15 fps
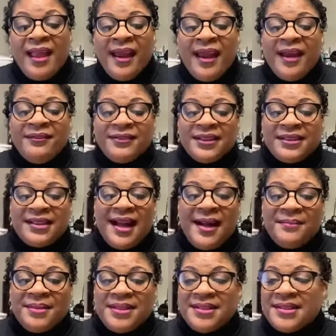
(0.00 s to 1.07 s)
half the
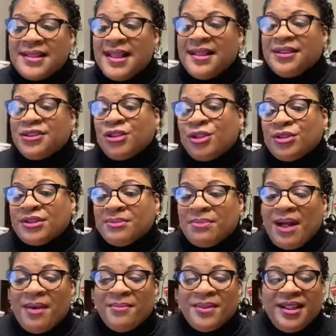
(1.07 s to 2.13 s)
time he's saying jokes
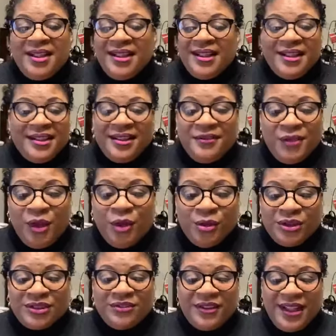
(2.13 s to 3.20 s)
about me, he doesn't even know
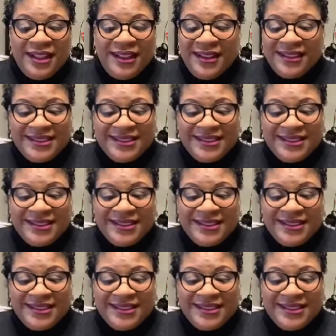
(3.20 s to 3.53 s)
it's funny.